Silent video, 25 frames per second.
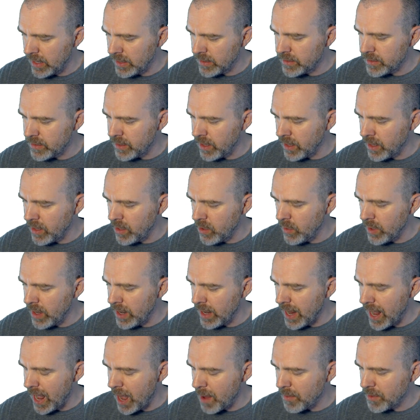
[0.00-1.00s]
It's the
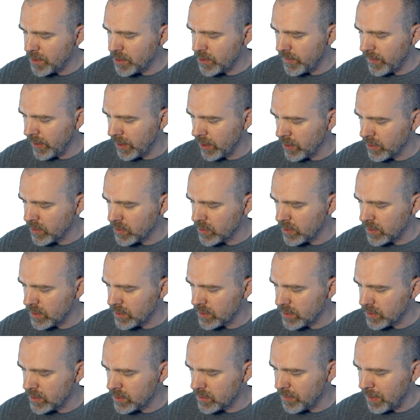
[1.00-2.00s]
unit hemisphere, so
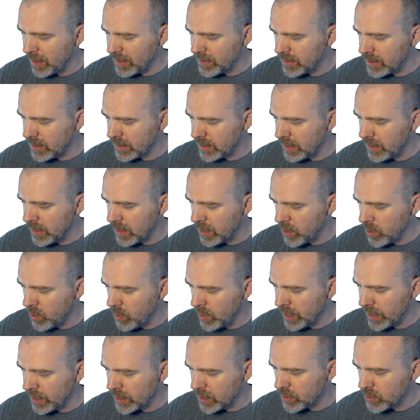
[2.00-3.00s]
this is basically the
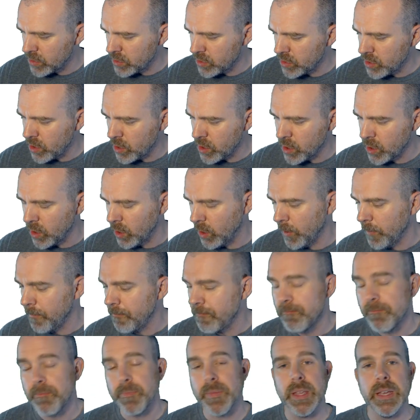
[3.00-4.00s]
unit
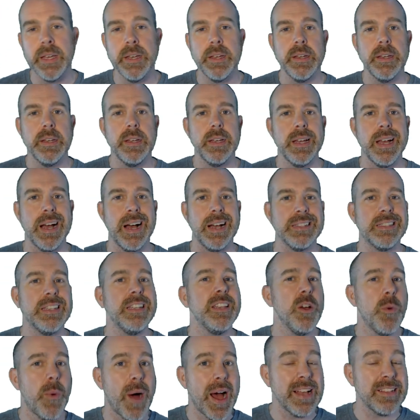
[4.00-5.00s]
circle. It's
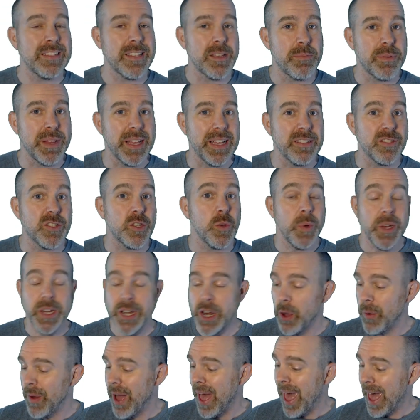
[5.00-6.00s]
in the YZ plane, so we
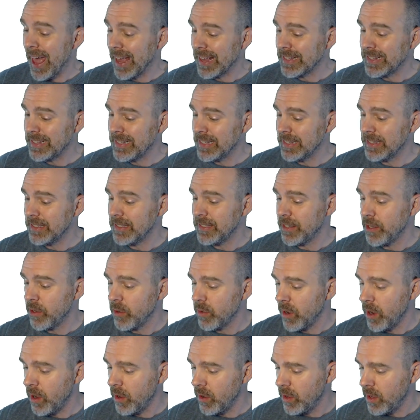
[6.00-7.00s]
know x is
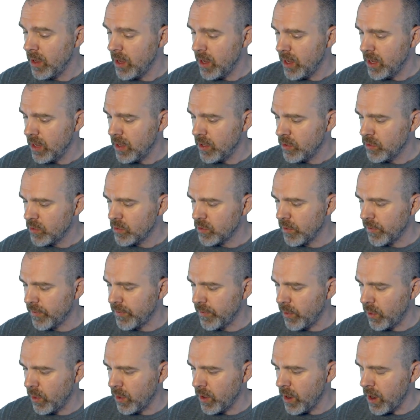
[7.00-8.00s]
0. So
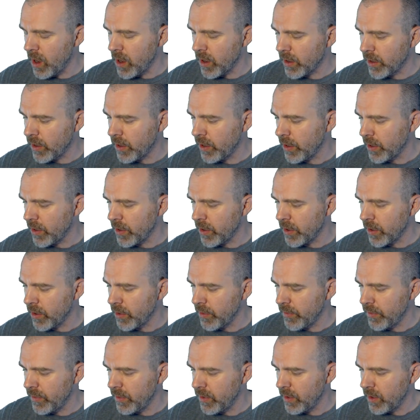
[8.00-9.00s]
for our
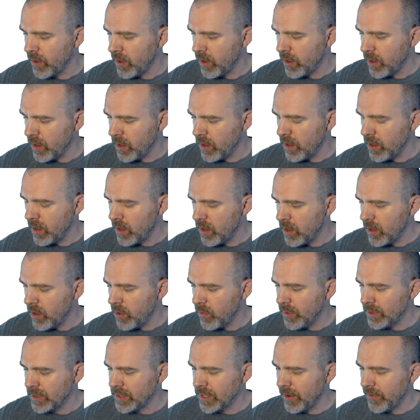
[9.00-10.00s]
curve,
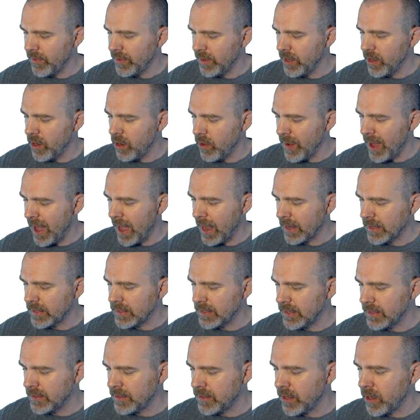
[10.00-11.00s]
we definitely know
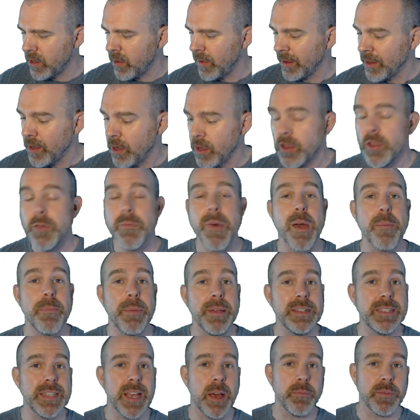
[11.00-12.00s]
x is 0. And you might
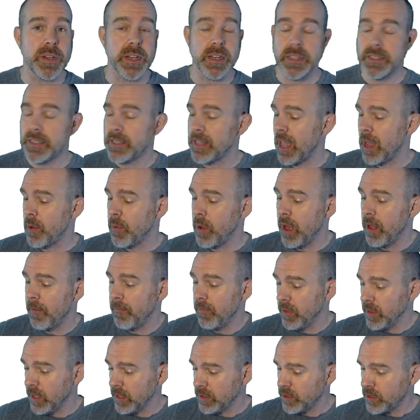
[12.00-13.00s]
be tempted to say,
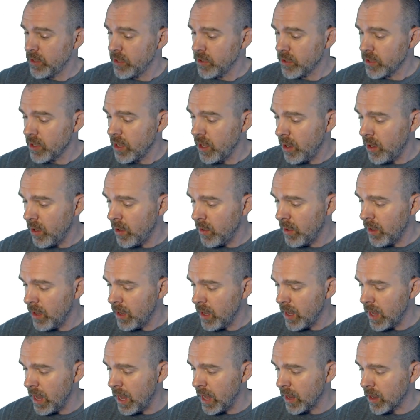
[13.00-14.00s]
well, let's just
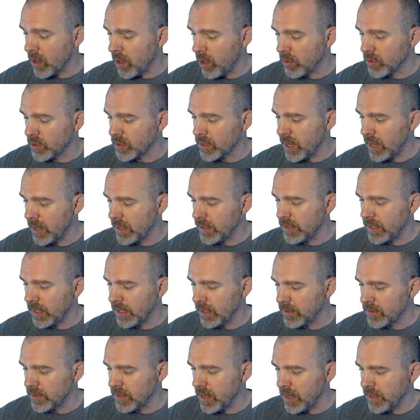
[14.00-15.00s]
go cosine
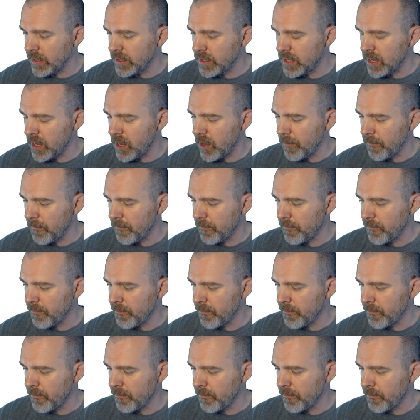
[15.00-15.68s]
t sine t